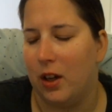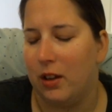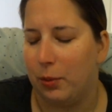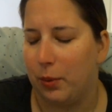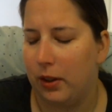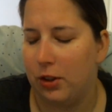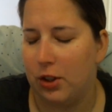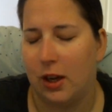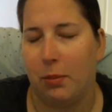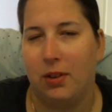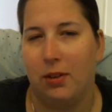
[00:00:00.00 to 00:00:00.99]
It's really a
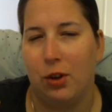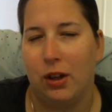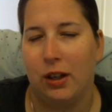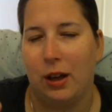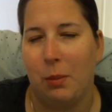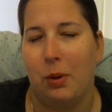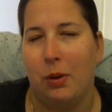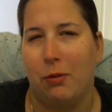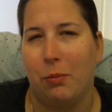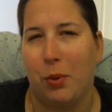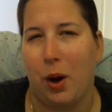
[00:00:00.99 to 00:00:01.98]
shame because I've tried a couple
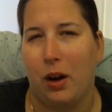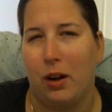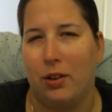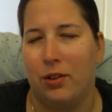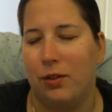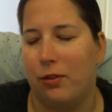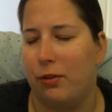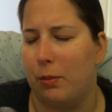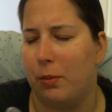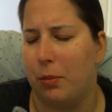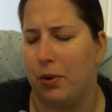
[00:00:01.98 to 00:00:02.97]
of products
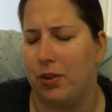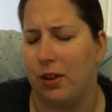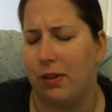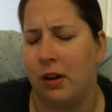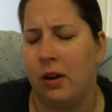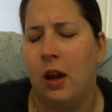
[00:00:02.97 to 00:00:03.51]
from number 7.